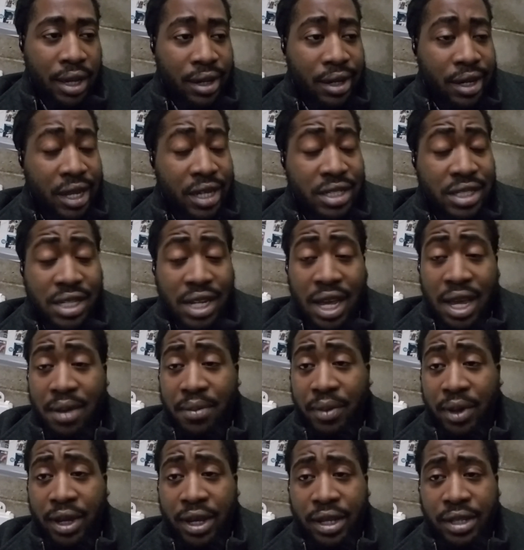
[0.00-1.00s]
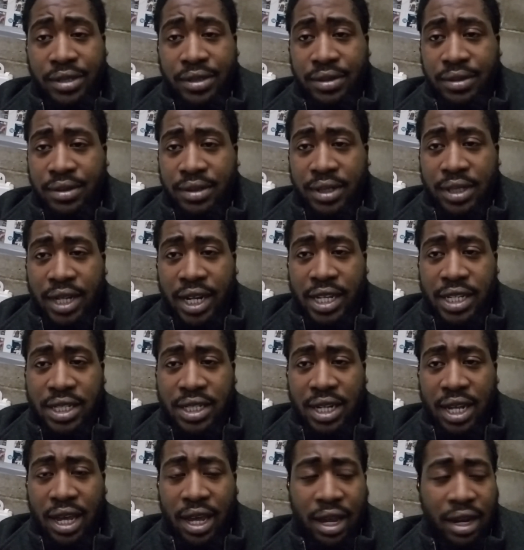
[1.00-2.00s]
That's that, man. That's
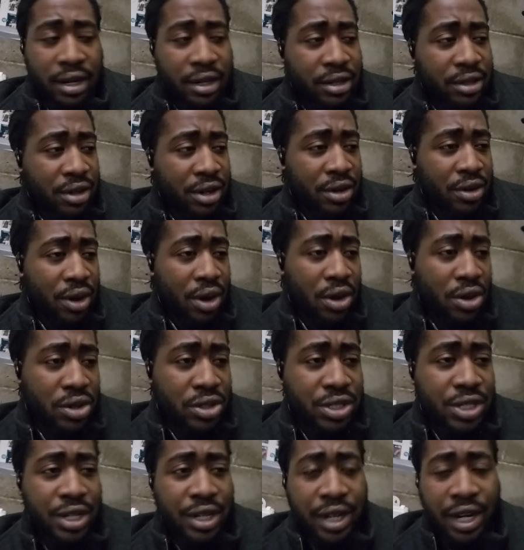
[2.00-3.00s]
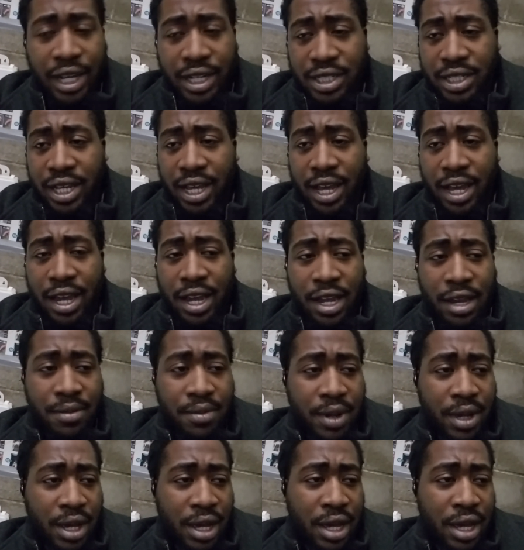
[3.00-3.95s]
that. You know, on to the next game.